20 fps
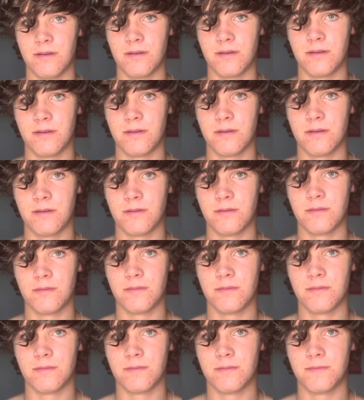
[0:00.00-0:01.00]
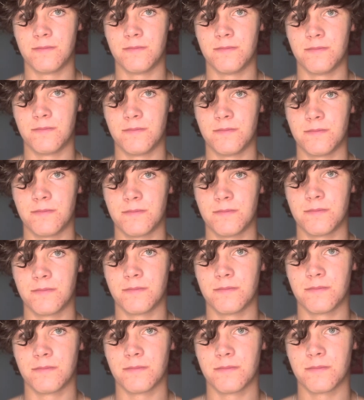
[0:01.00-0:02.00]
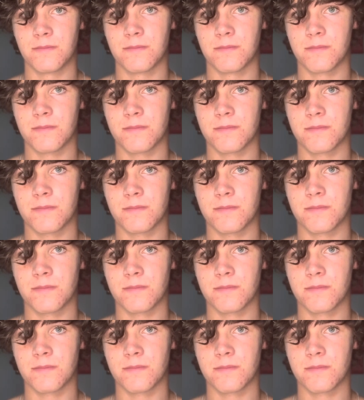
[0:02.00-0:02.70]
(no one is talking)